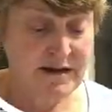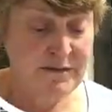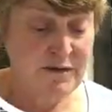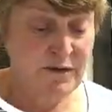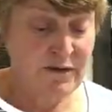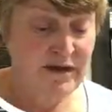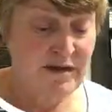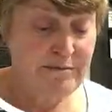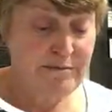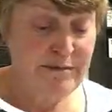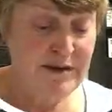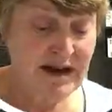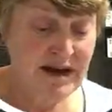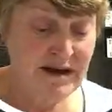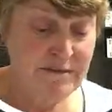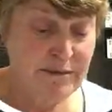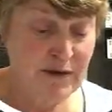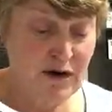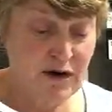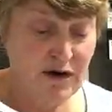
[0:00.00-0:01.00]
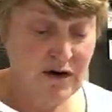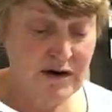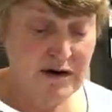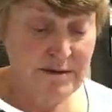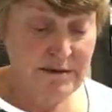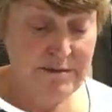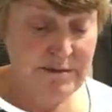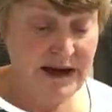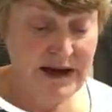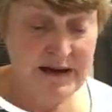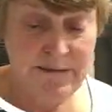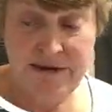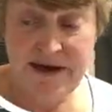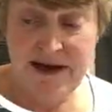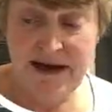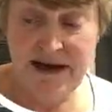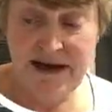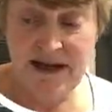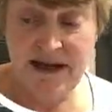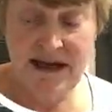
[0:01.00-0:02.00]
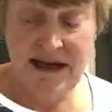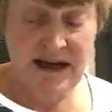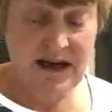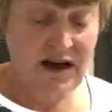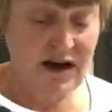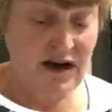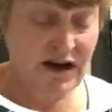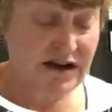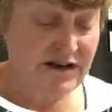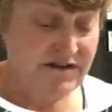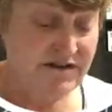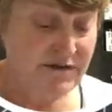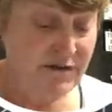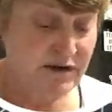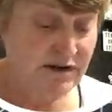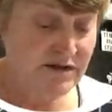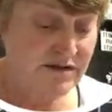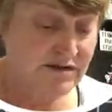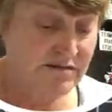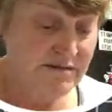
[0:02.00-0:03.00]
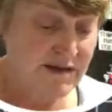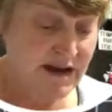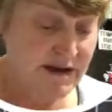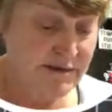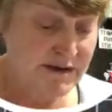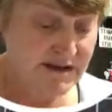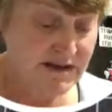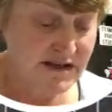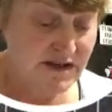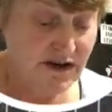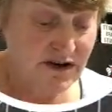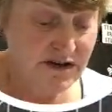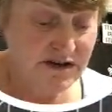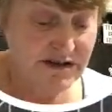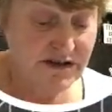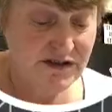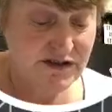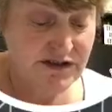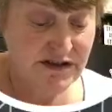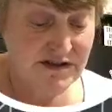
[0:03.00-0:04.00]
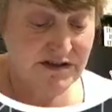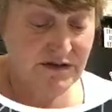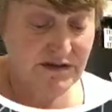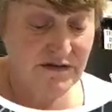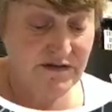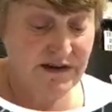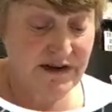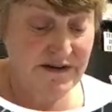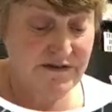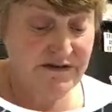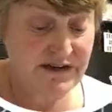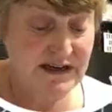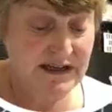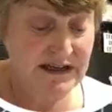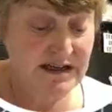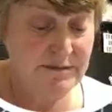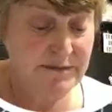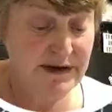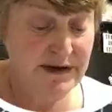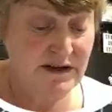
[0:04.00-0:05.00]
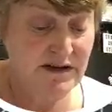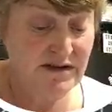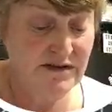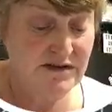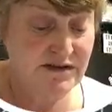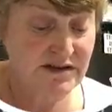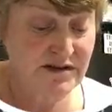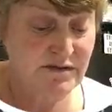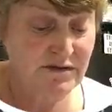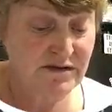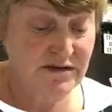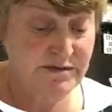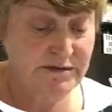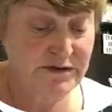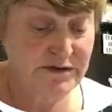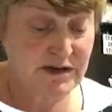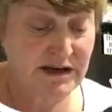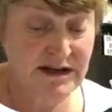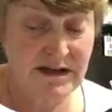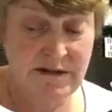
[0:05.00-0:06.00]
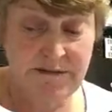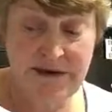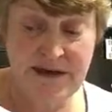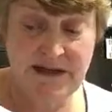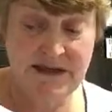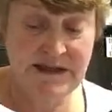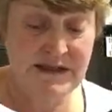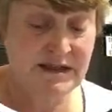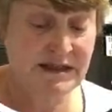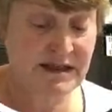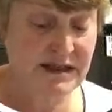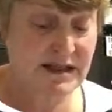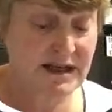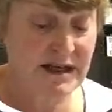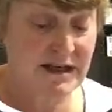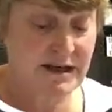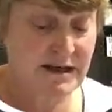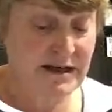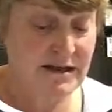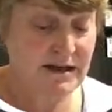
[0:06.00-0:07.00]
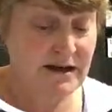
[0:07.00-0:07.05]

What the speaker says: But with a bigger bag, it kind of will maybe start to just sort of lift a little bit. You just want to put a little piece under there.